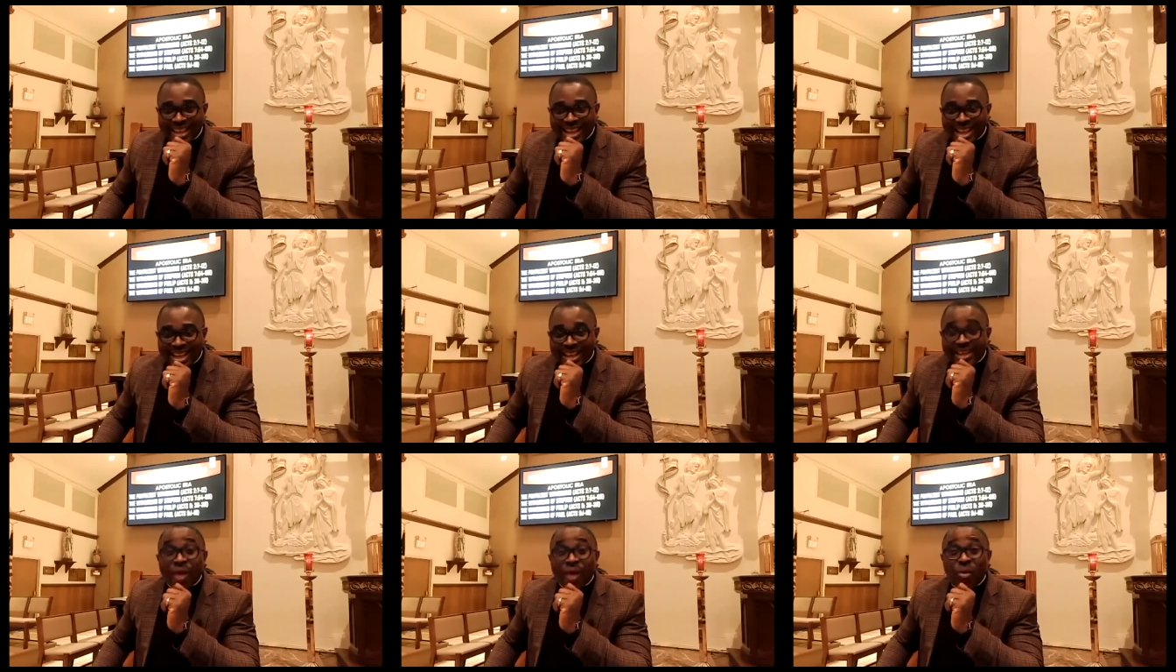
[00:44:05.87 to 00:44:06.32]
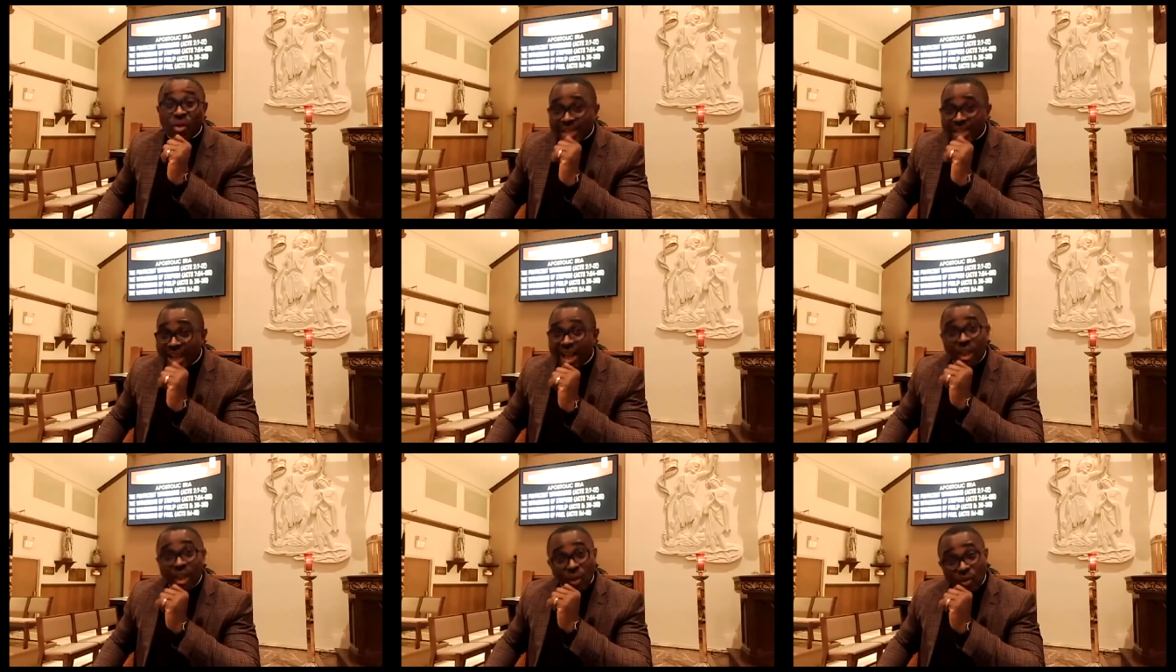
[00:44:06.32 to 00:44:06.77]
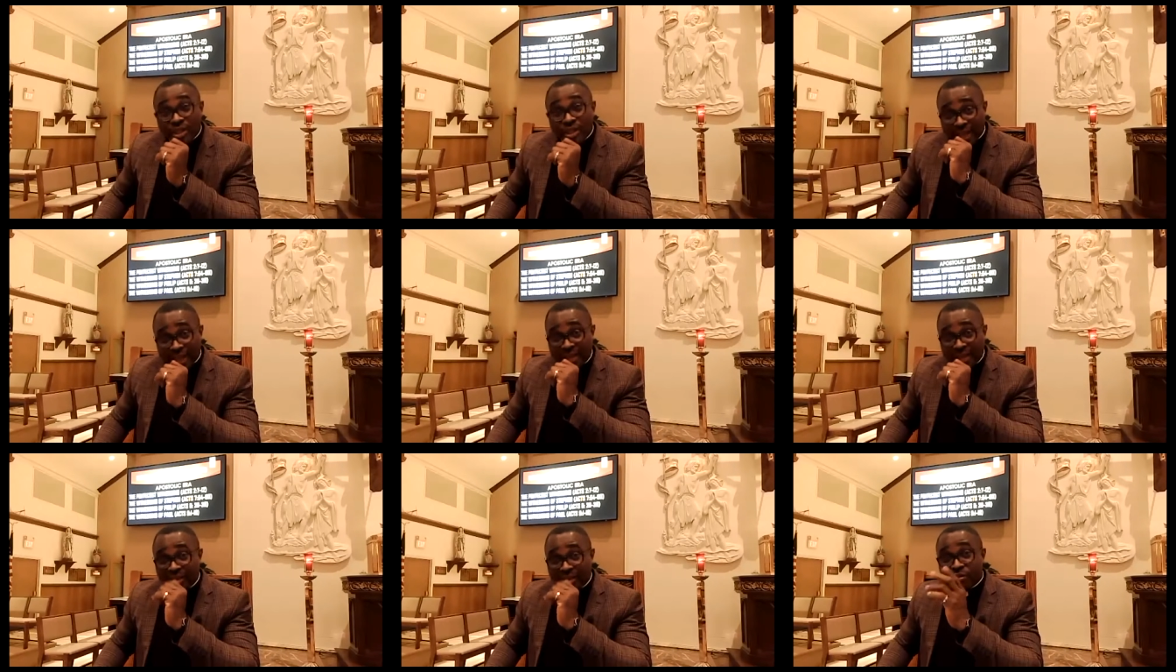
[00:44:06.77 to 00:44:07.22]
And that was how he was
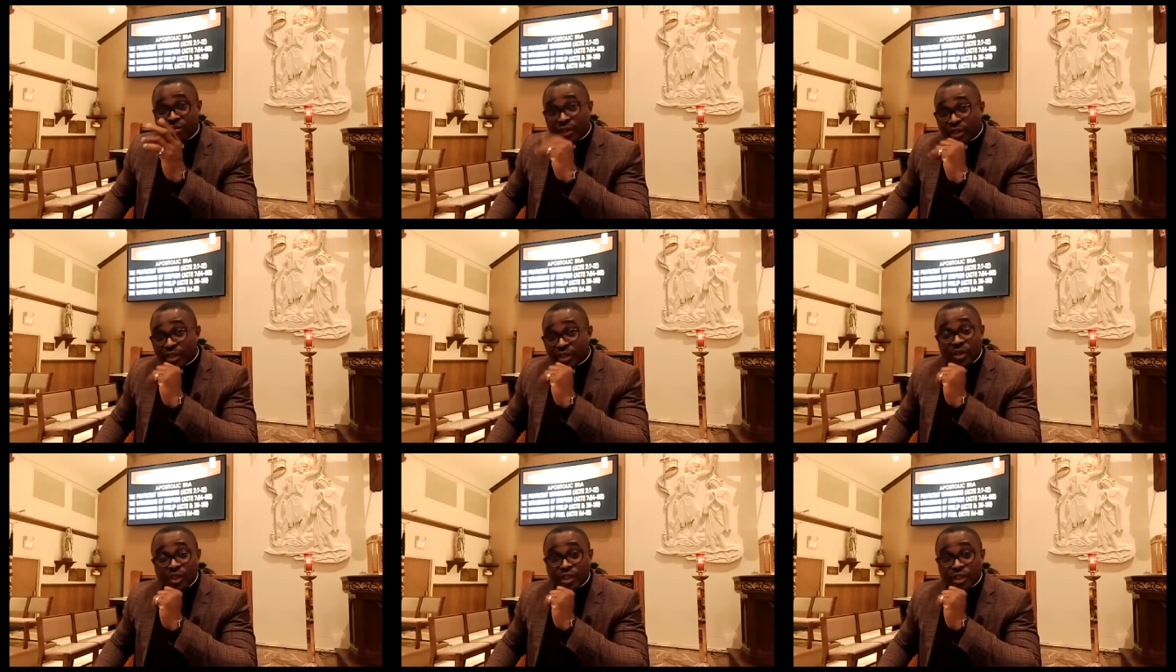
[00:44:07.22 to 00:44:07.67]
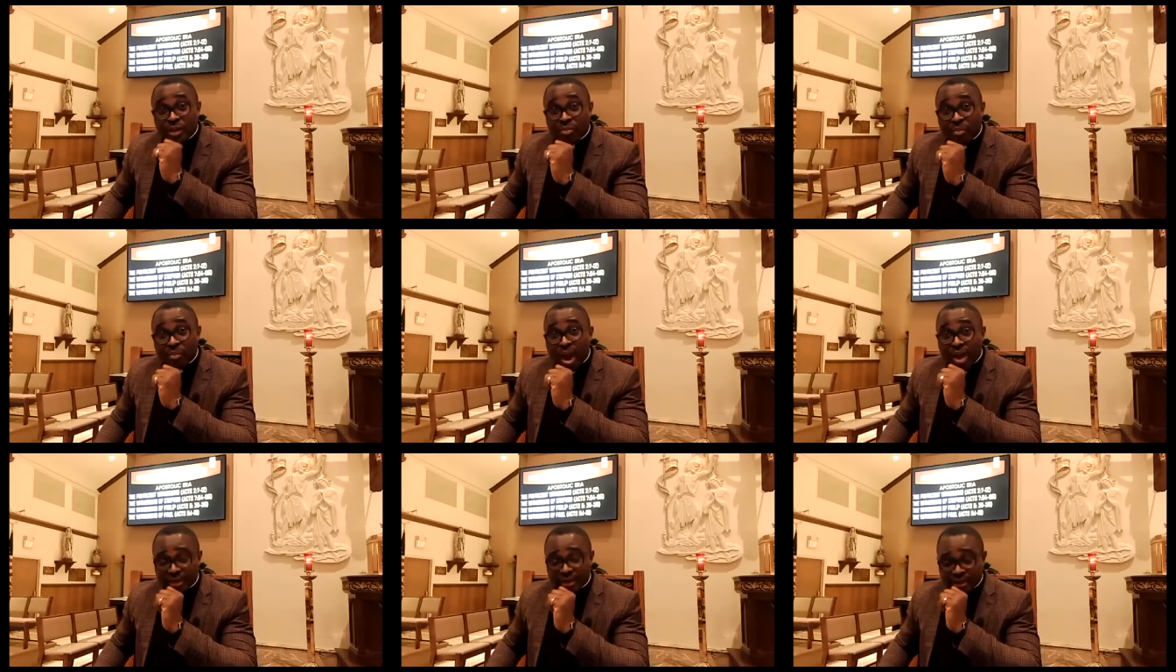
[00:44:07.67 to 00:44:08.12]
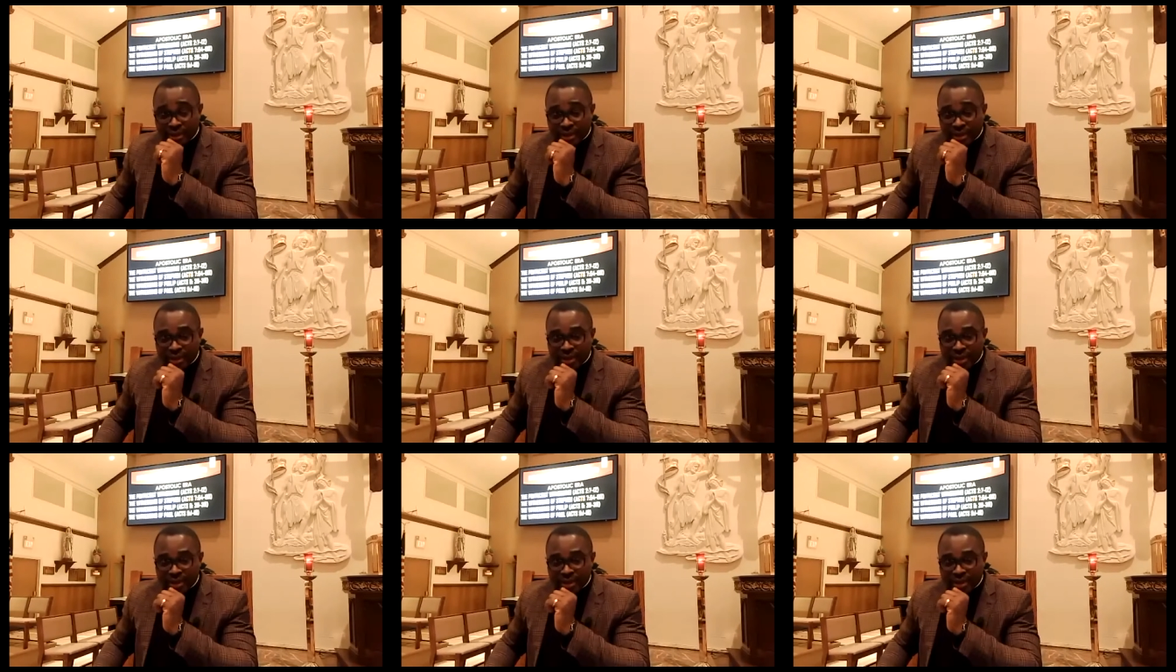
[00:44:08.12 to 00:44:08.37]
killed, the first Christian martyr.